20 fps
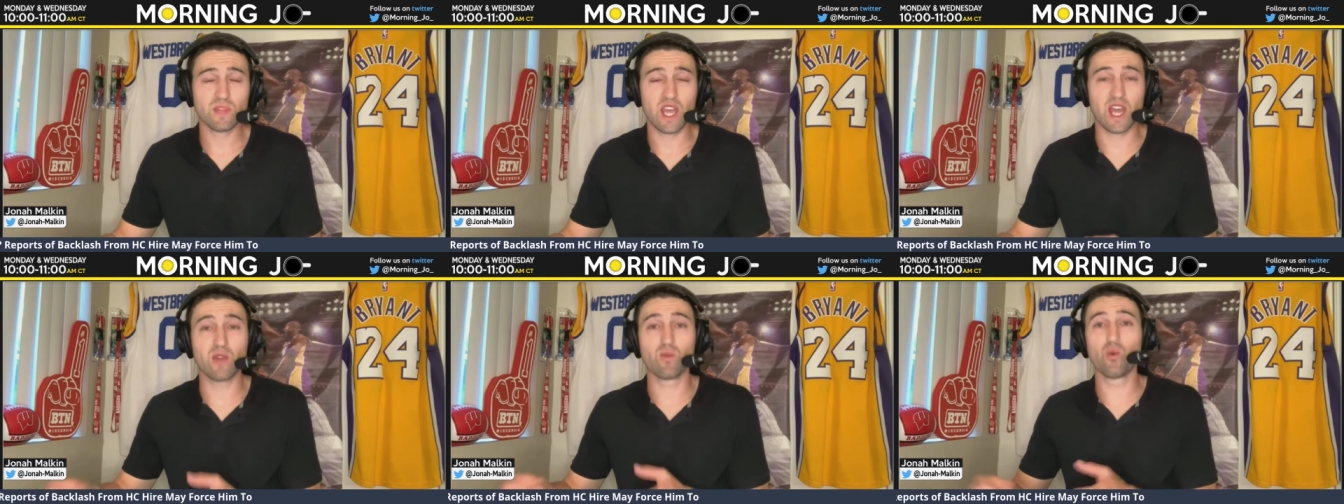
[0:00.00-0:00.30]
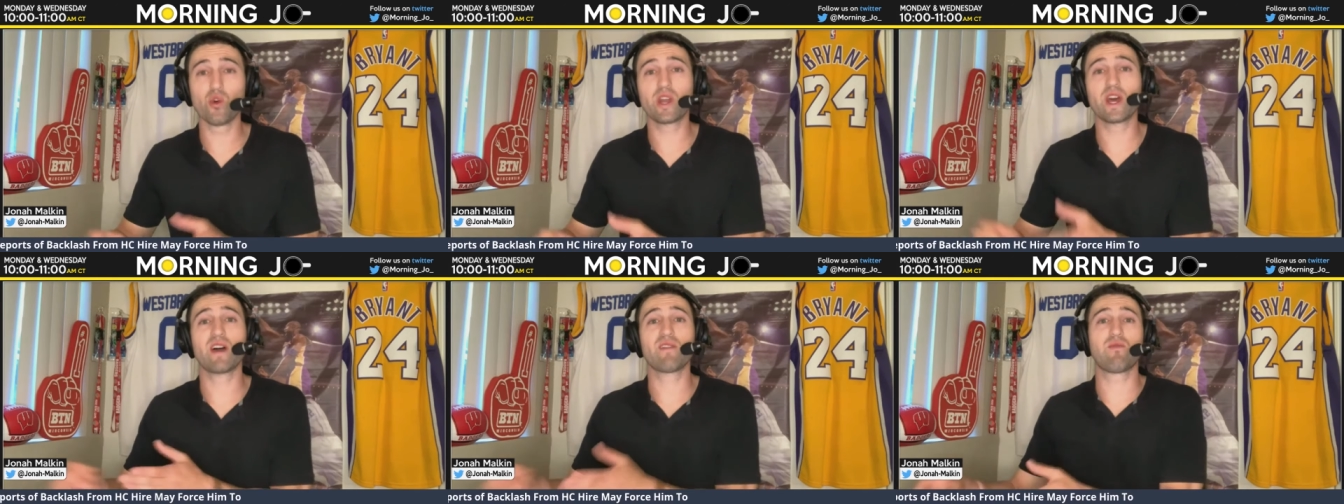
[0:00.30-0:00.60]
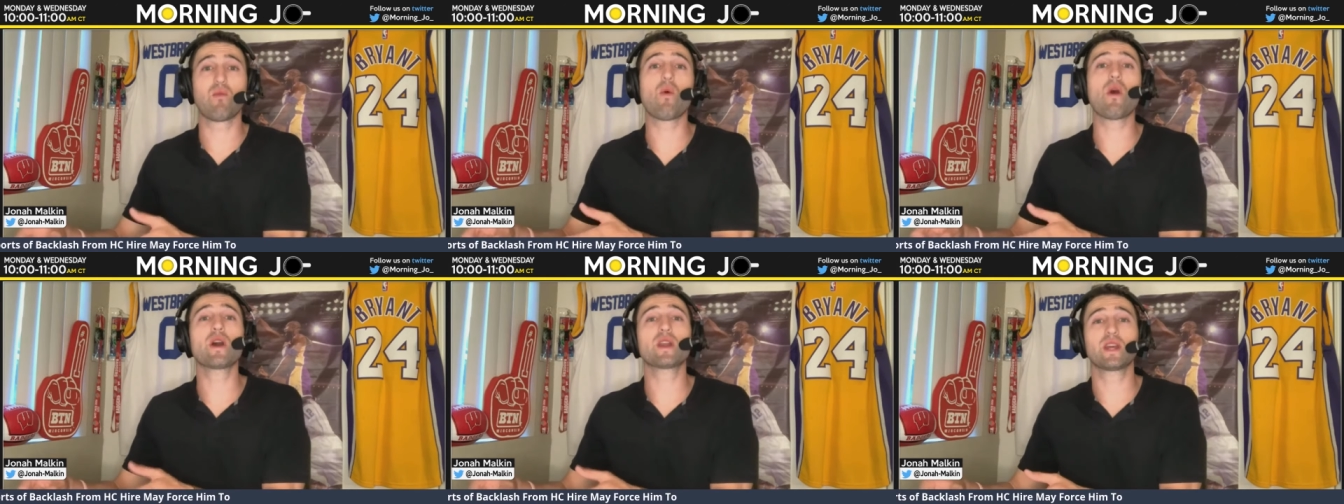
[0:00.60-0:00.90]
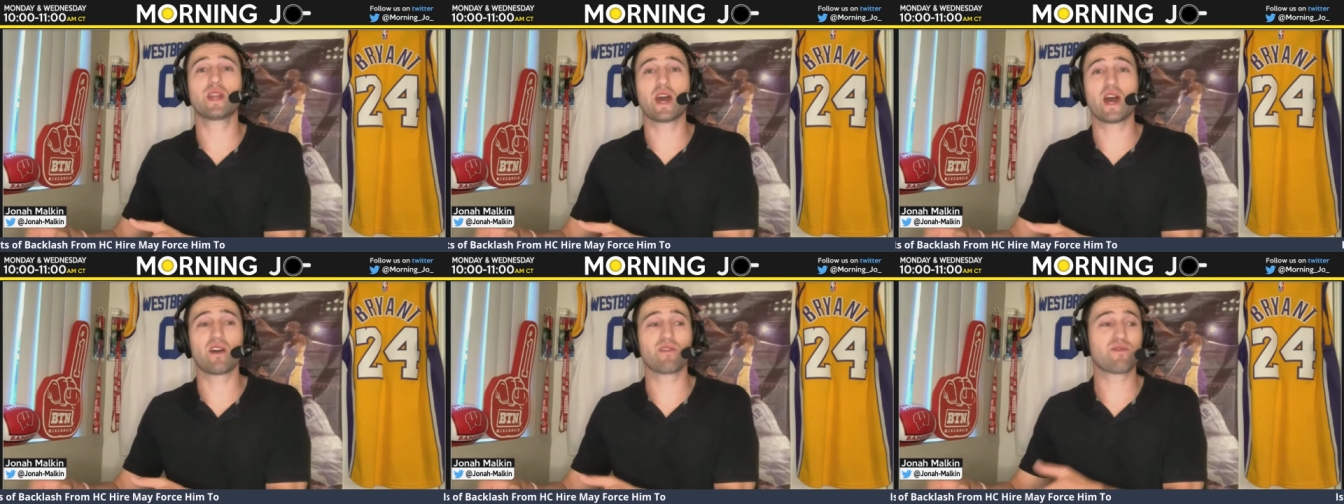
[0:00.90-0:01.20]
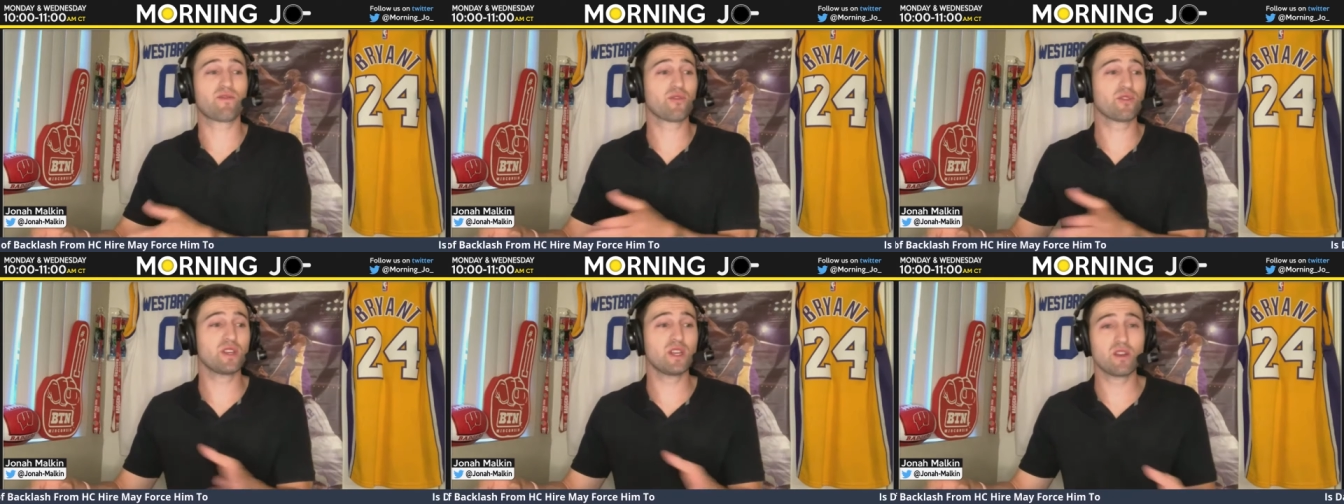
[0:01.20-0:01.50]
and would have wanted out
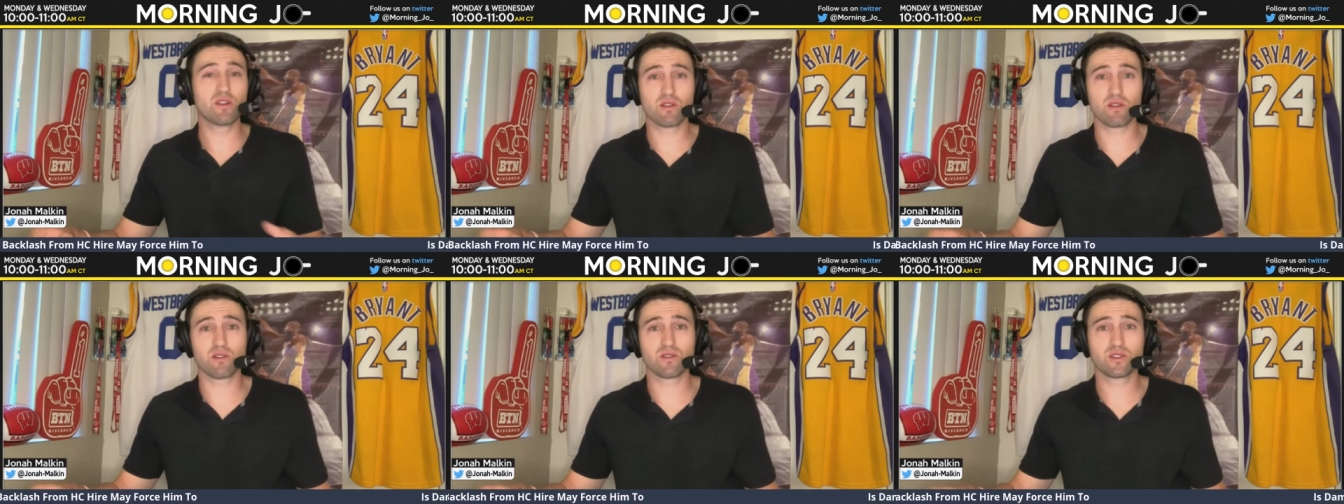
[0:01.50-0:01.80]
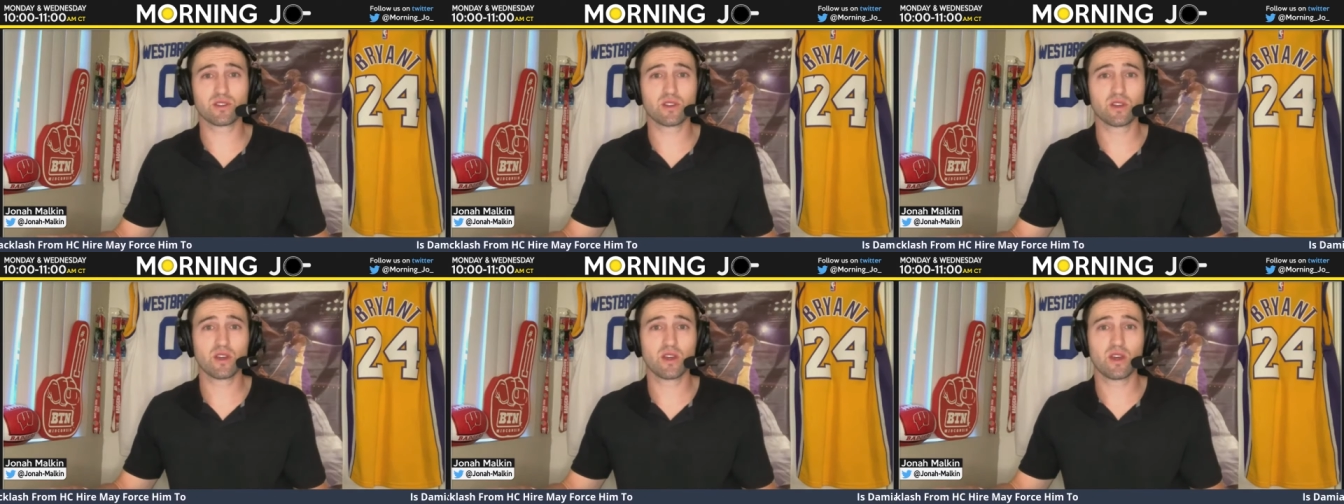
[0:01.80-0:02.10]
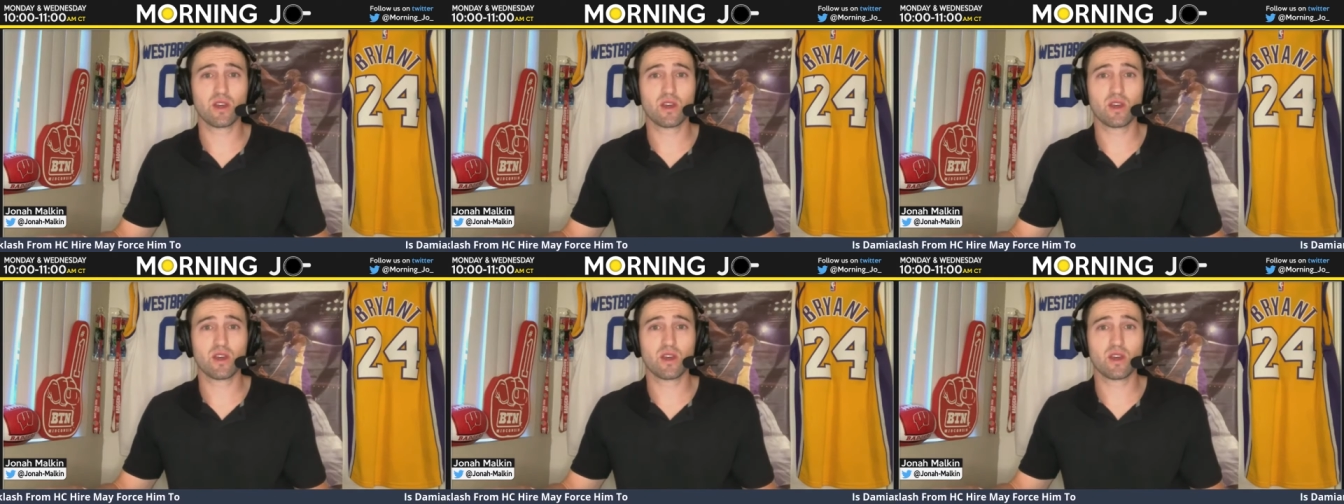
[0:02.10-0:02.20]
for years,